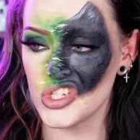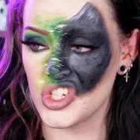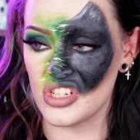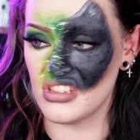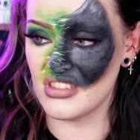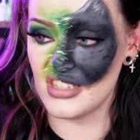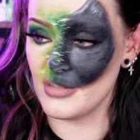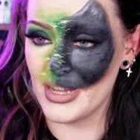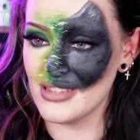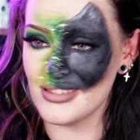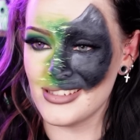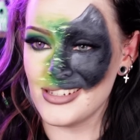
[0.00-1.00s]
just
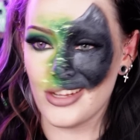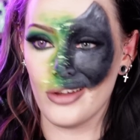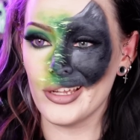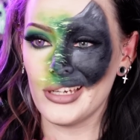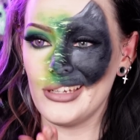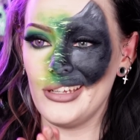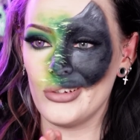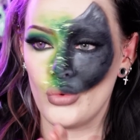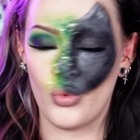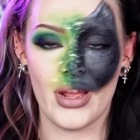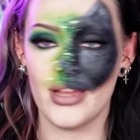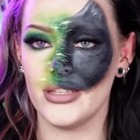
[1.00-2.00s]
depends entirely
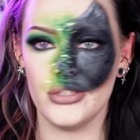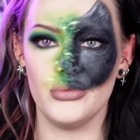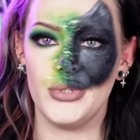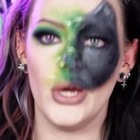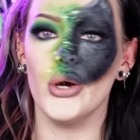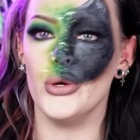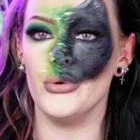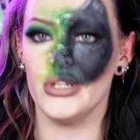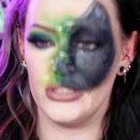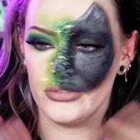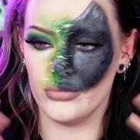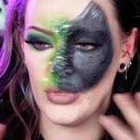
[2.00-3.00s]
on where you go
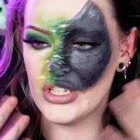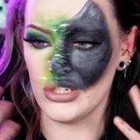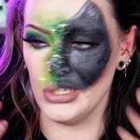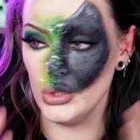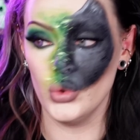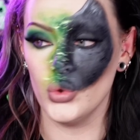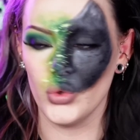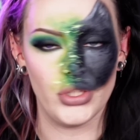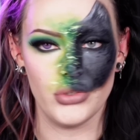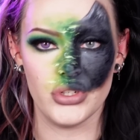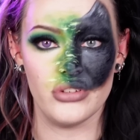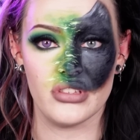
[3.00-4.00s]
and which law
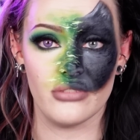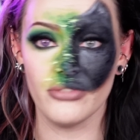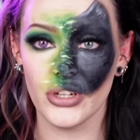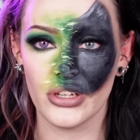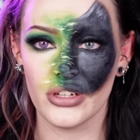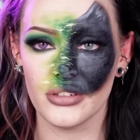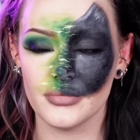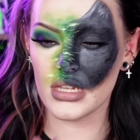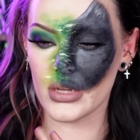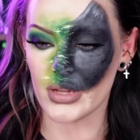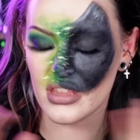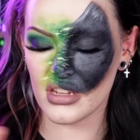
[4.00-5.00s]
you choose to follow.
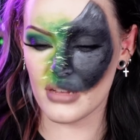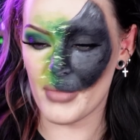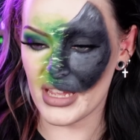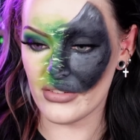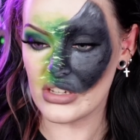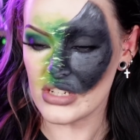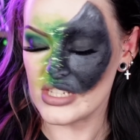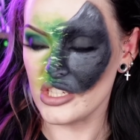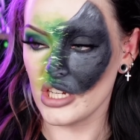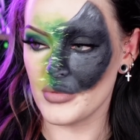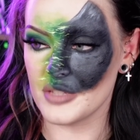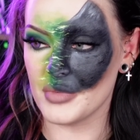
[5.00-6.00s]
Now, I think I may have actually
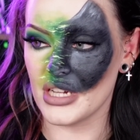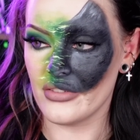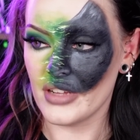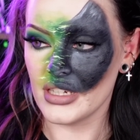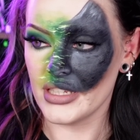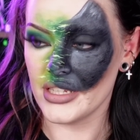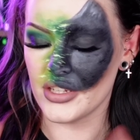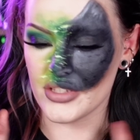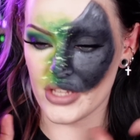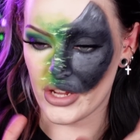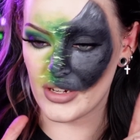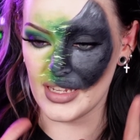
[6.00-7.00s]
timed this perfectly
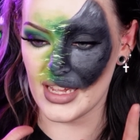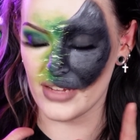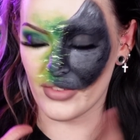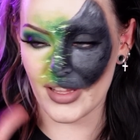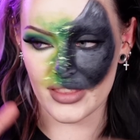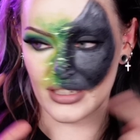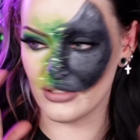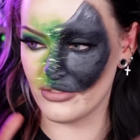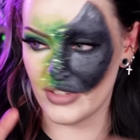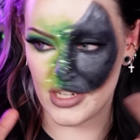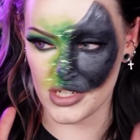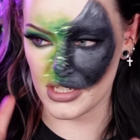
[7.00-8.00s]
because I only have like the little
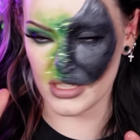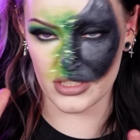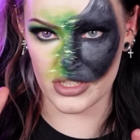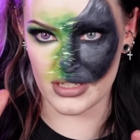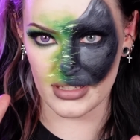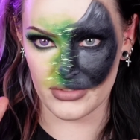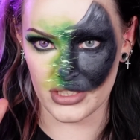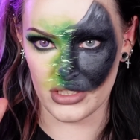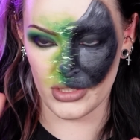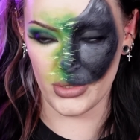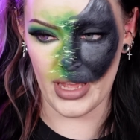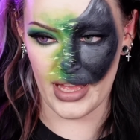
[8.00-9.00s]
finishing touches left to
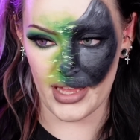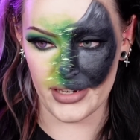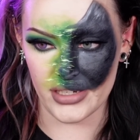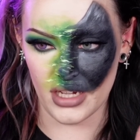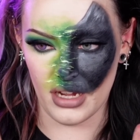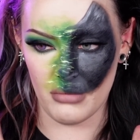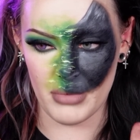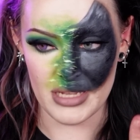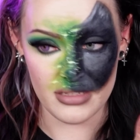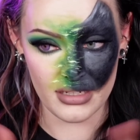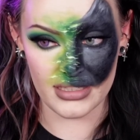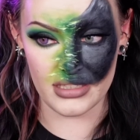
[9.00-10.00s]
do and I'm
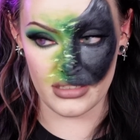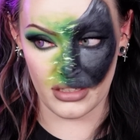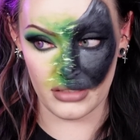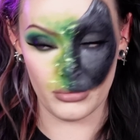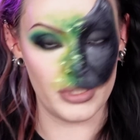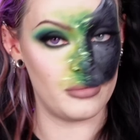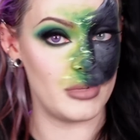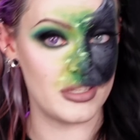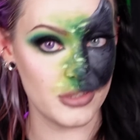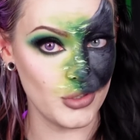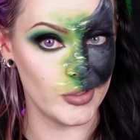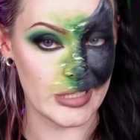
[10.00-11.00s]
basically done with my
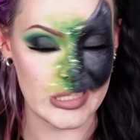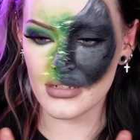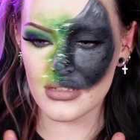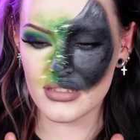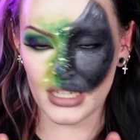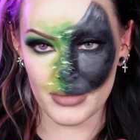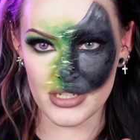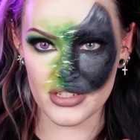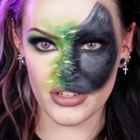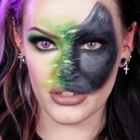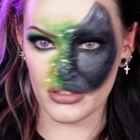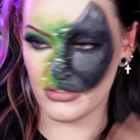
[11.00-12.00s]
stories. So let me
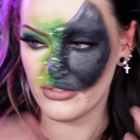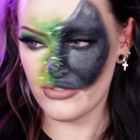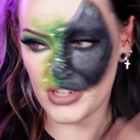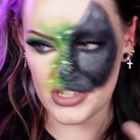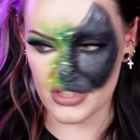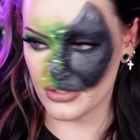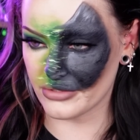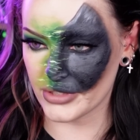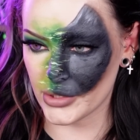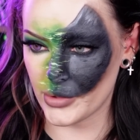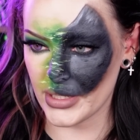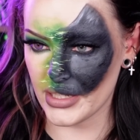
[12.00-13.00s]
just go finish this off
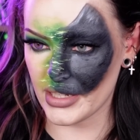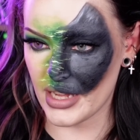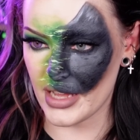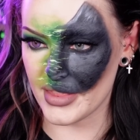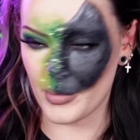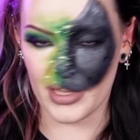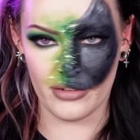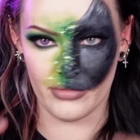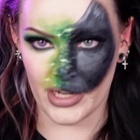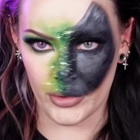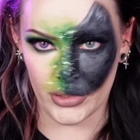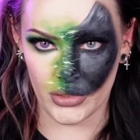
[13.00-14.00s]
real quick and then we can
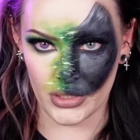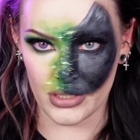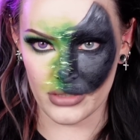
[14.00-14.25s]
round it all